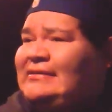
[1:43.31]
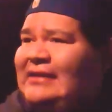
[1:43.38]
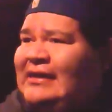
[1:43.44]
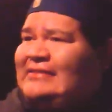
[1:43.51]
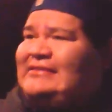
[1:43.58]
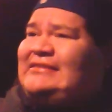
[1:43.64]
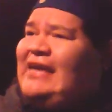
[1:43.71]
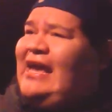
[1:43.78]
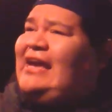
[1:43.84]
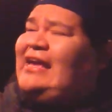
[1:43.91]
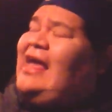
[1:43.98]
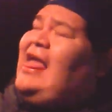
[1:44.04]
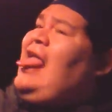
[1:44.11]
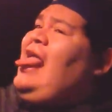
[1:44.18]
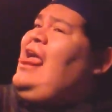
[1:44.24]

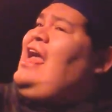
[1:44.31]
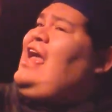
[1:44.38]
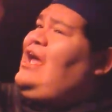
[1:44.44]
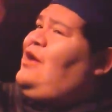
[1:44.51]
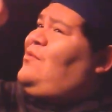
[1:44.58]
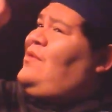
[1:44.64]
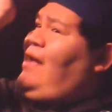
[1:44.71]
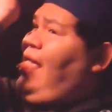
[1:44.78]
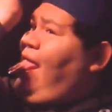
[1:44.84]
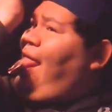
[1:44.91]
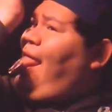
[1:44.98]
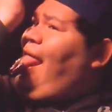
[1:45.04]
nutsack and went,